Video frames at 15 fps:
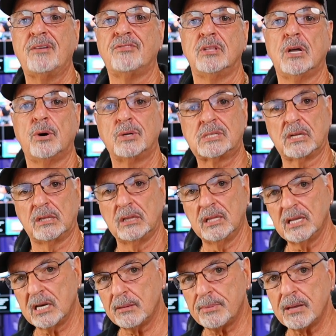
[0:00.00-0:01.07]
even though it's a
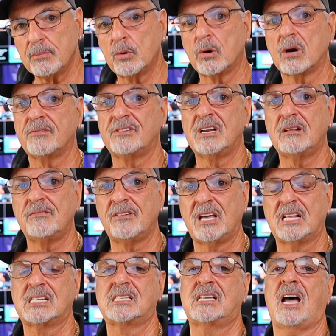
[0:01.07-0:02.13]
little bit more of an
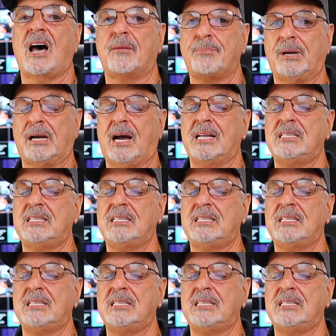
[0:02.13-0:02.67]
advanced topic.